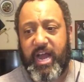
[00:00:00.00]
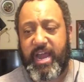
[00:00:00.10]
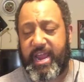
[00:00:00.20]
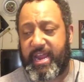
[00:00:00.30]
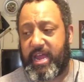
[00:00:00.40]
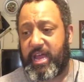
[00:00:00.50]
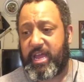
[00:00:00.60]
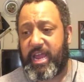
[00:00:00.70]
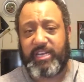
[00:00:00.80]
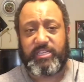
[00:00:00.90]
a
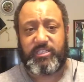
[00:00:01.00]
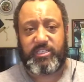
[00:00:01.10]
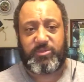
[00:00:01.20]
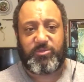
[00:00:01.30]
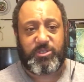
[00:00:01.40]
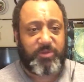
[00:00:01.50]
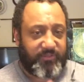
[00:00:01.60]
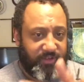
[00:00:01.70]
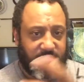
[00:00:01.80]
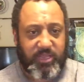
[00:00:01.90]
1861
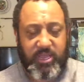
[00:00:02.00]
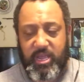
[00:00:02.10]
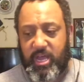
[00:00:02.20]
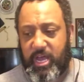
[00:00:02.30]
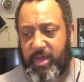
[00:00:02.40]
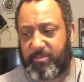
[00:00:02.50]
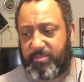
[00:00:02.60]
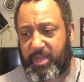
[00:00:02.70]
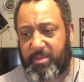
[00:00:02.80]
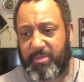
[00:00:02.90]
Springfield,
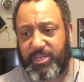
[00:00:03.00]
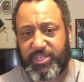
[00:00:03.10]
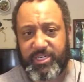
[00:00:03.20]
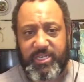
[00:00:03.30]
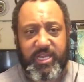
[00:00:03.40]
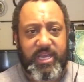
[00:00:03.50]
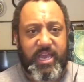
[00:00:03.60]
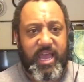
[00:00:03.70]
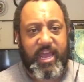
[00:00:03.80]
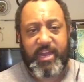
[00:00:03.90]
like I mentioned,
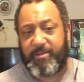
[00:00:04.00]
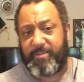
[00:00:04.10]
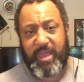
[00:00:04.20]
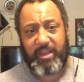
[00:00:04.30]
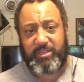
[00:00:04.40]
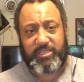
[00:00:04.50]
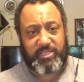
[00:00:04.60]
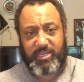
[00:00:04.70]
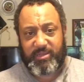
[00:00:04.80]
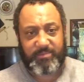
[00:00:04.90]
and
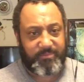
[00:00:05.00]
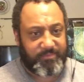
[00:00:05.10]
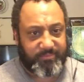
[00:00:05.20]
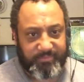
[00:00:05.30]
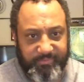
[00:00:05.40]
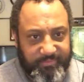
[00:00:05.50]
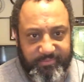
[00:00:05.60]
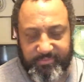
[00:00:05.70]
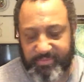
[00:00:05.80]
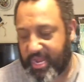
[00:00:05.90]
it's
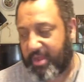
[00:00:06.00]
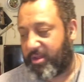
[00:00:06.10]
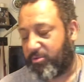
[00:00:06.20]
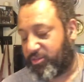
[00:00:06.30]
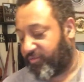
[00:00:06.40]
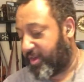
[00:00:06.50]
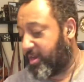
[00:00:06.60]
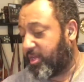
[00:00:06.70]
Yeah, it was fun.